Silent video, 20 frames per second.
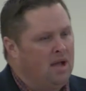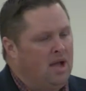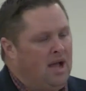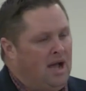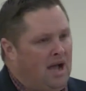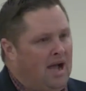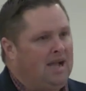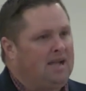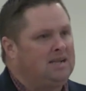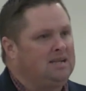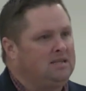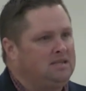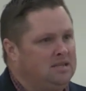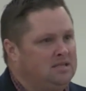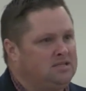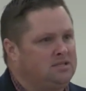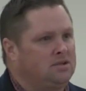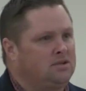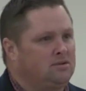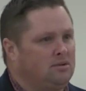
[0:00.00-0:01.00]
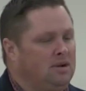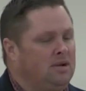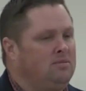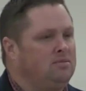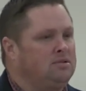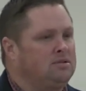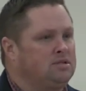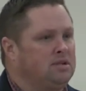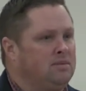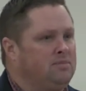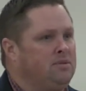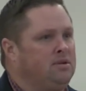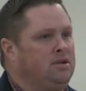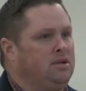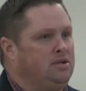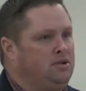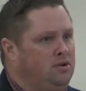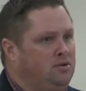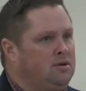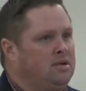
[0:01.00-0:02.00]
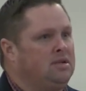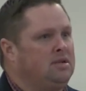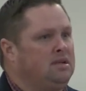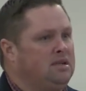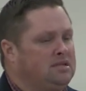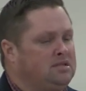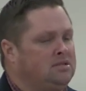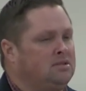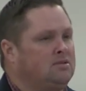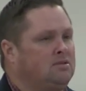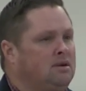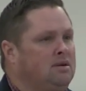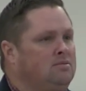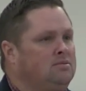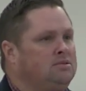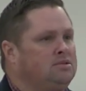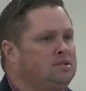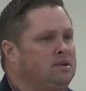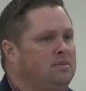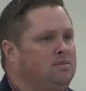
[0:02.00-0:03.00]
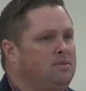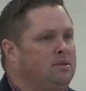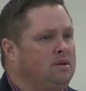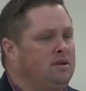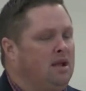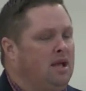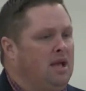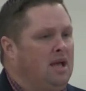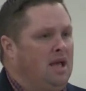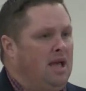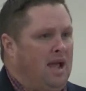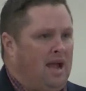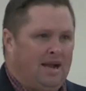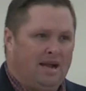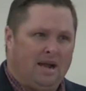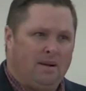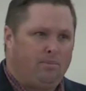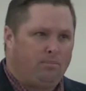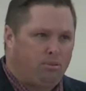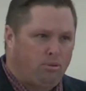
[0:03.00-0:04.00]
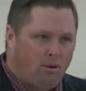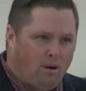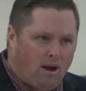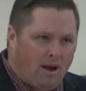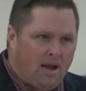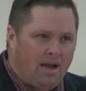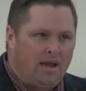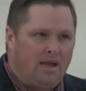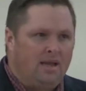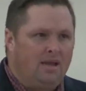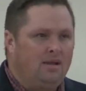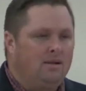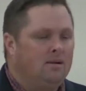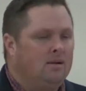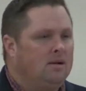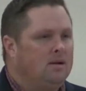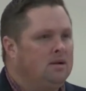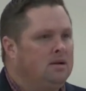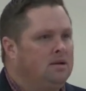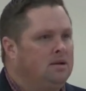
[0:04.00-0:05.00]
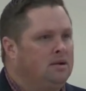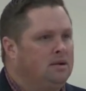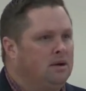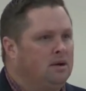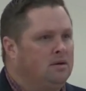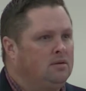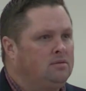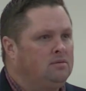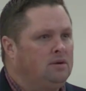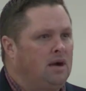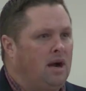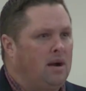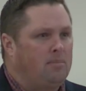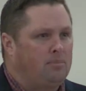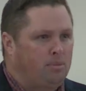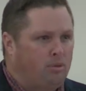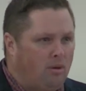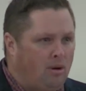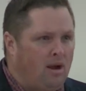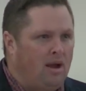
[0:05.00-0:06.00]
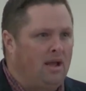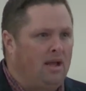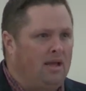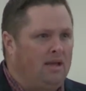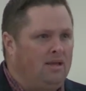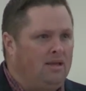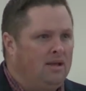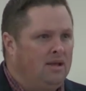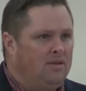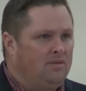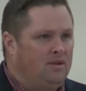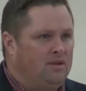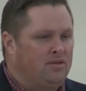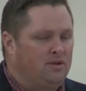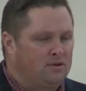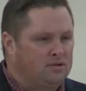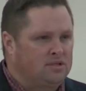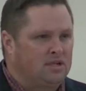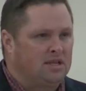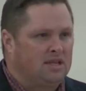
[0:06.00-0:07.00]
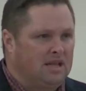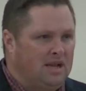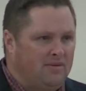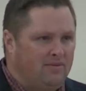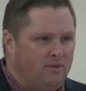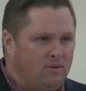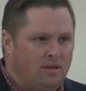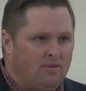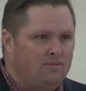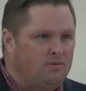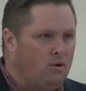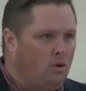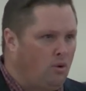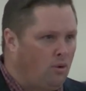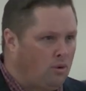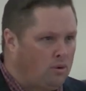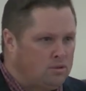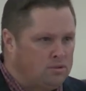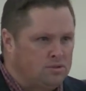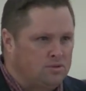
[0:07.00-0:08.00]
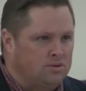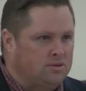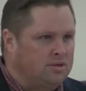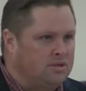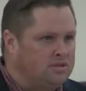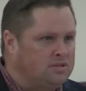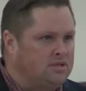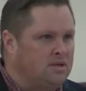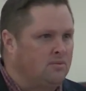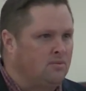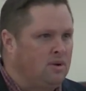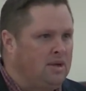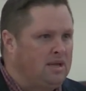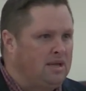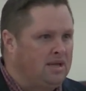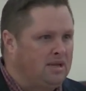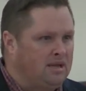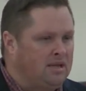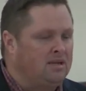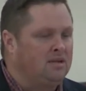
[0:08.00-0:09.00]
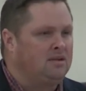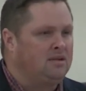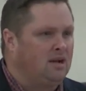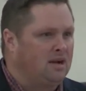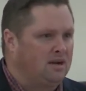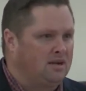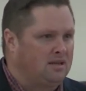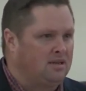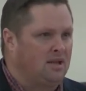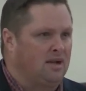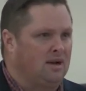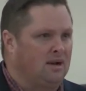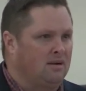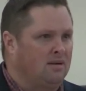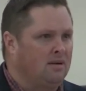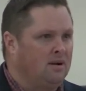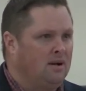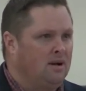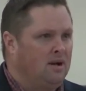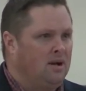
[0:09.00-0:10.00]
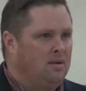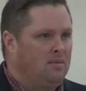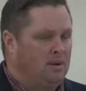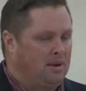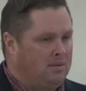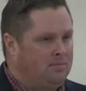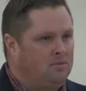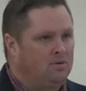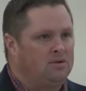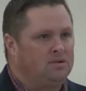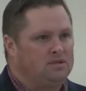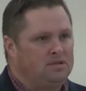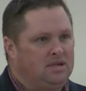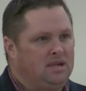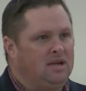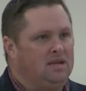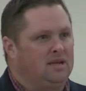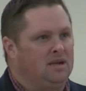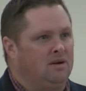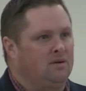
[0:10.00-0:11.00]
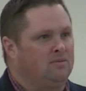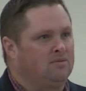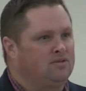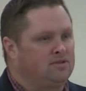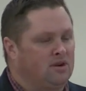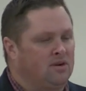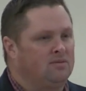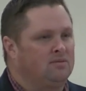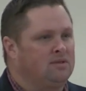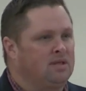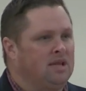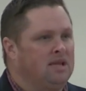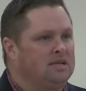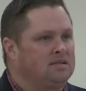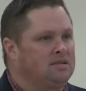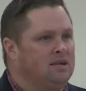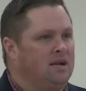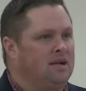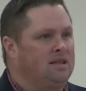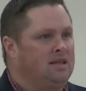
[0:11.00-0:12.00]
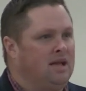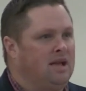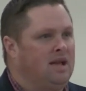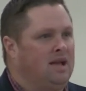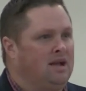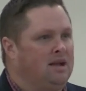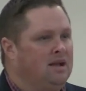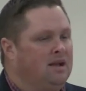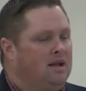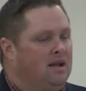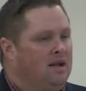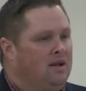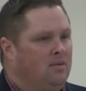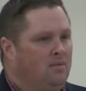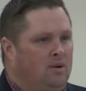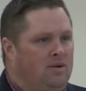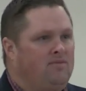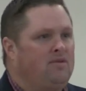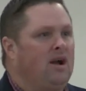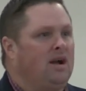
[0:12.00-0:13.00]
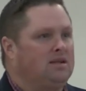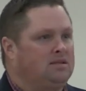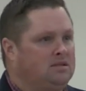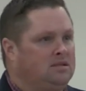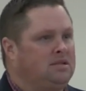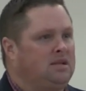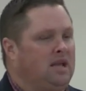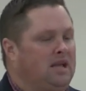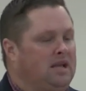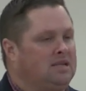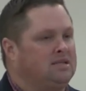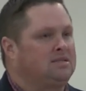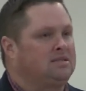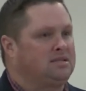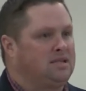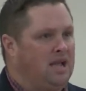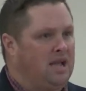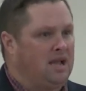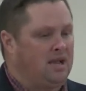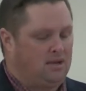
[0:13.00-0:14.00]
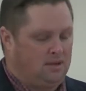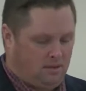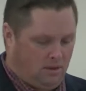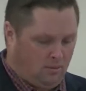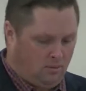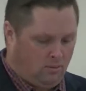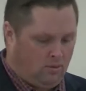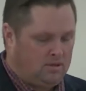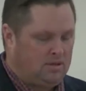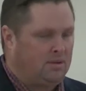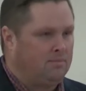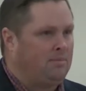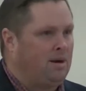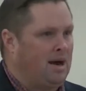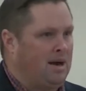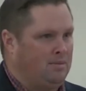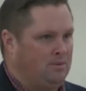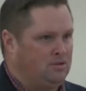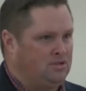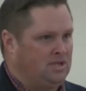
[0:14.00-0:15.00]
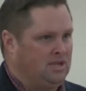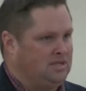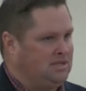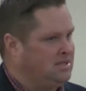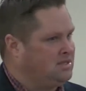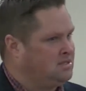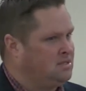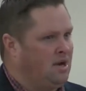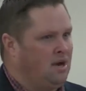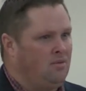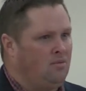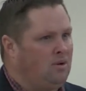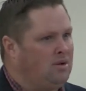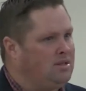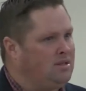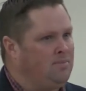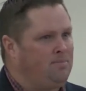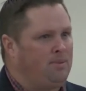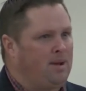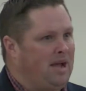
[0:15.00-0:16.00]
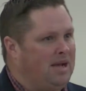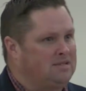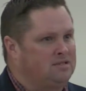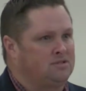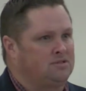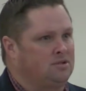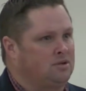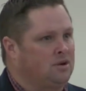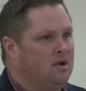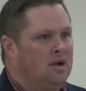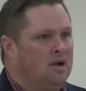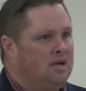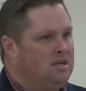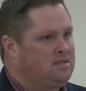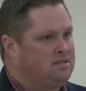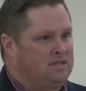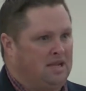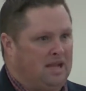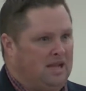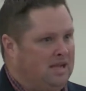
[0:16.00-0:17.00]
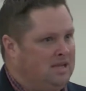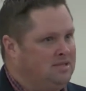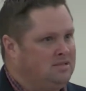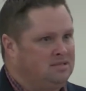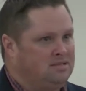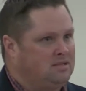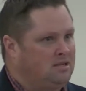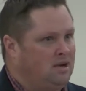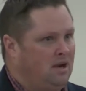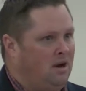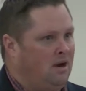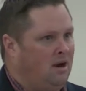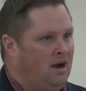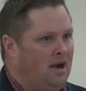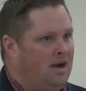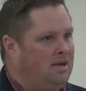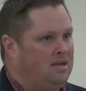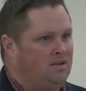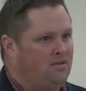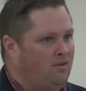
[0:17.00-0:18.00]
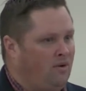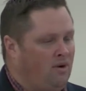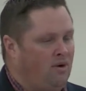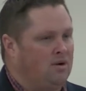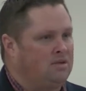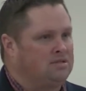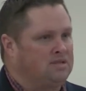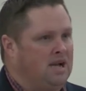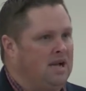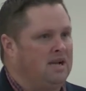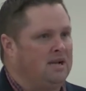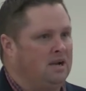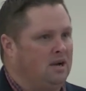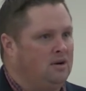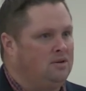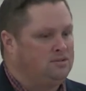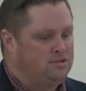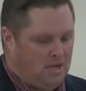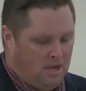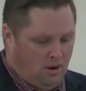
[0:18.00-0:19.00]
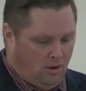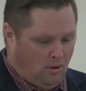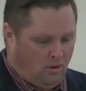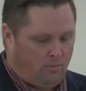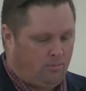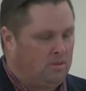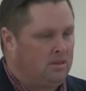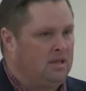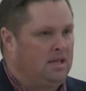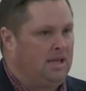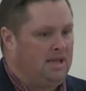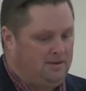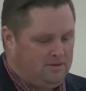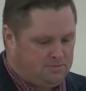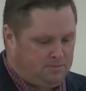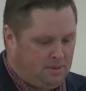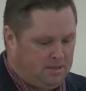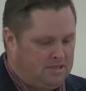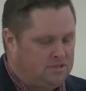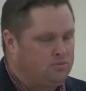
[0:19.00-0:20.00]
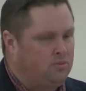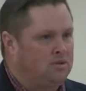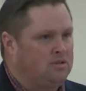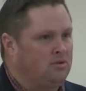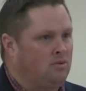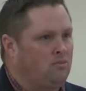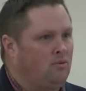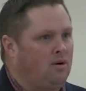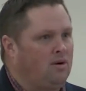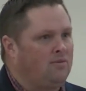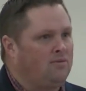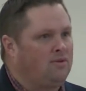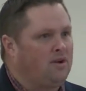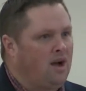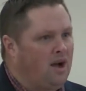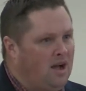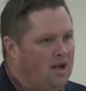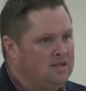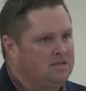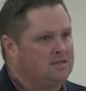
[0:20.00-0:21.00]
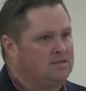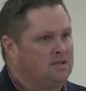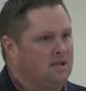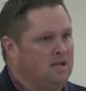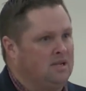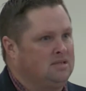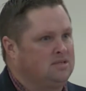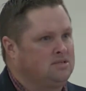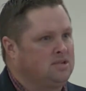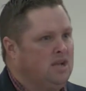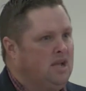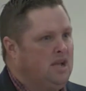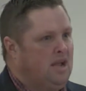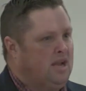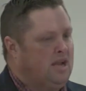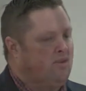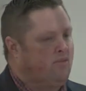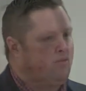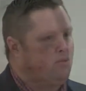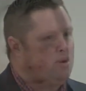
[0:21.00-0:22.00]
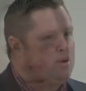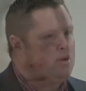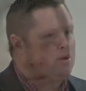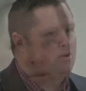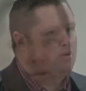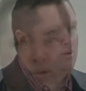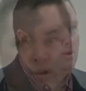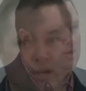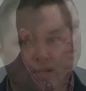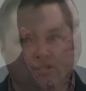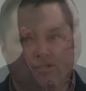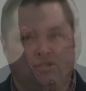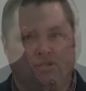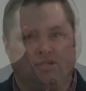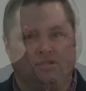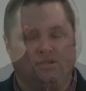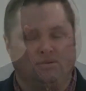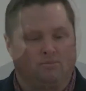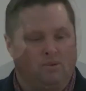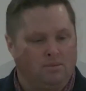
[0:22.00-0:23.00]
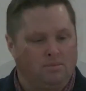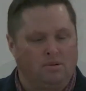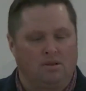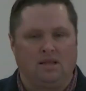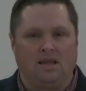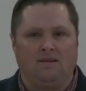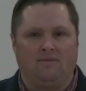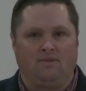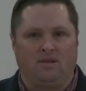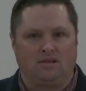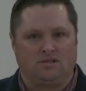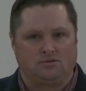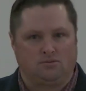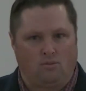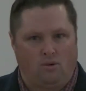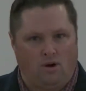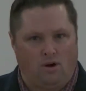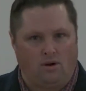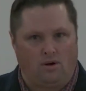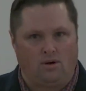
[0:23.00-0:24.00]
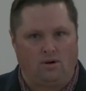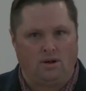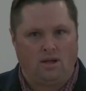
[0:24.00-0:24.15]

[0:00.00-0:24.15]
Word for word: I can disagree with something, and you can disagree with something. And I pray you know, I pray that there's a level of cordialness that we can conduct there. But I'm going to tell you on certain things like that, we've got to take a stand on what the Bible says. It's not what the pastor says, all right, as far as that goes, or believes, but it's what the Word of God says. And if we are Christians and we believe this Word,